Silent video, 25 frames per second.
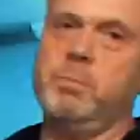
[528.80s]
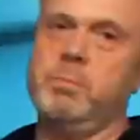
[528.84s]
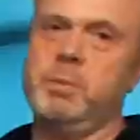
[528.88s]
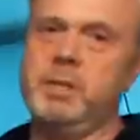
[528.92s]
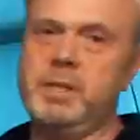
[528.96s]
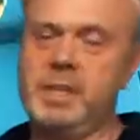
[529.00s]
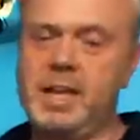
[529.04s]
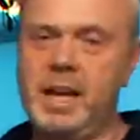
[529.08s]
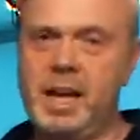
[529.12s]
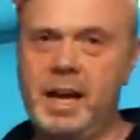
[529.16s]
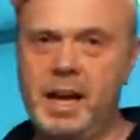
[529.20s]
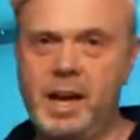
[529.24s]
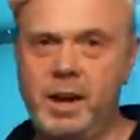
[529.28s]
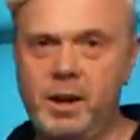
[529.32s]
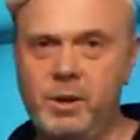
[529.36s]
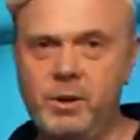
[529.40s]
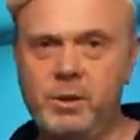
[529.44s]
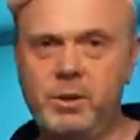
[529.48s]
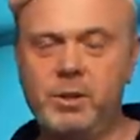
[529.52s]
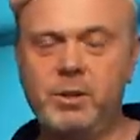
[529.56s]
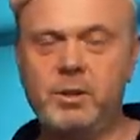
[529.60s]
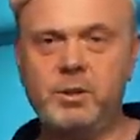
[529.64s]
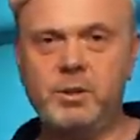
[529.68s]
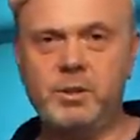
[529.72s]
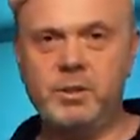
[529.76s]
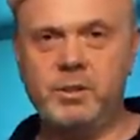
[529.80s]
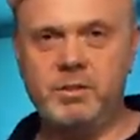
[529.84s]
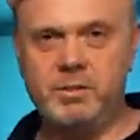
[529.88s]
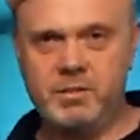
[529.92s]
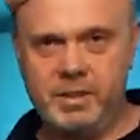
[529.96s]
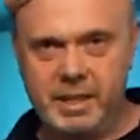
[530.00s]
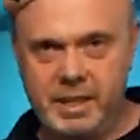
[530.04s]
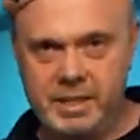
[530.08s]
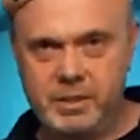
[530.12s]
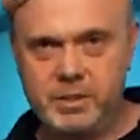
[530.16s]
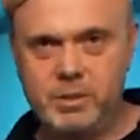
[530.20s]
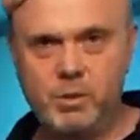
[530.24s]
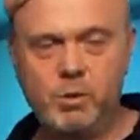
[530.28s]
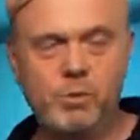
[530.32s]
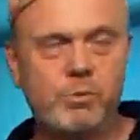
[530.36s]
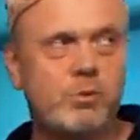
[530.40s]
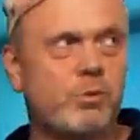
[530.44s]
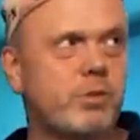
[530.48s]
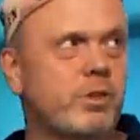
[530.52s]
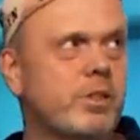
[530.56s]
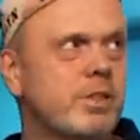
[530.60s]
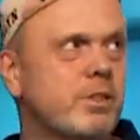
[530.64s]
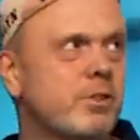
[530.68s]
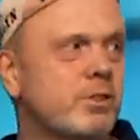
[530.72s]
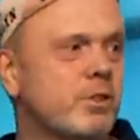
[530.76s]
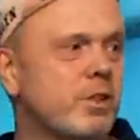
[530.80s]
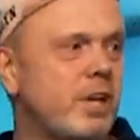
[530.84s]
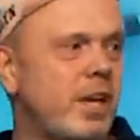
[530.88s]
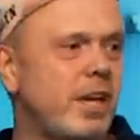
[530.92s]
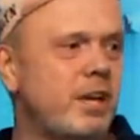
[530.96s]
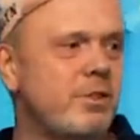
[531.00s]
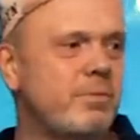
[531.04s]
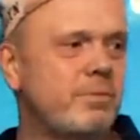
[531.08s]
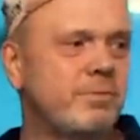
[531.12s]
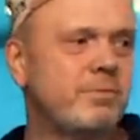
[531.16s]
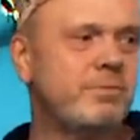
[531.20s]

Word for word: But now let's go for this, okay?